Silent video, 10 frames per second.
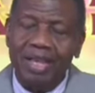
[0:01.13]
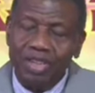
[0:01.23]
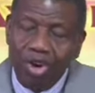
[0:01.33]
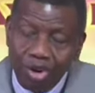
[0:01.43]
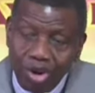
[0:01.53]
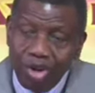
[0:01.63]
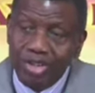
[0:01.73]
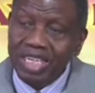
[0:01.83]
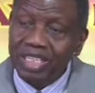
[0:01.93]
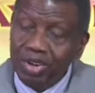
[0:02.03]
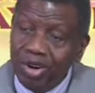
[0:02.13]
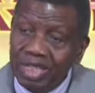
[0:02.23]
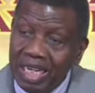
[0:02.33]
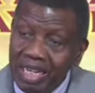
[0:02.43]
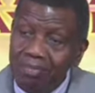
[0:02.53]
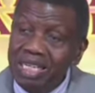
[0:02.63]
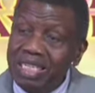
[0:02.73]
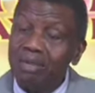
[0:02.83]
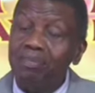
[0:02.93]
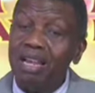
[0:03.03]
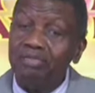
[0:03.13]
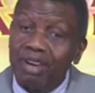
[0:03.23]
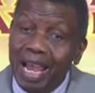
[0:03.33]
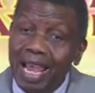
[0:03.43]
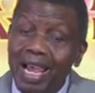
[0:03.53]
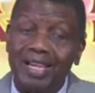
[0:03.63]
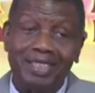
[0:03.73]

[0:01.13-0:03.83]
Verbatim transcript: Your God is not limited by fire.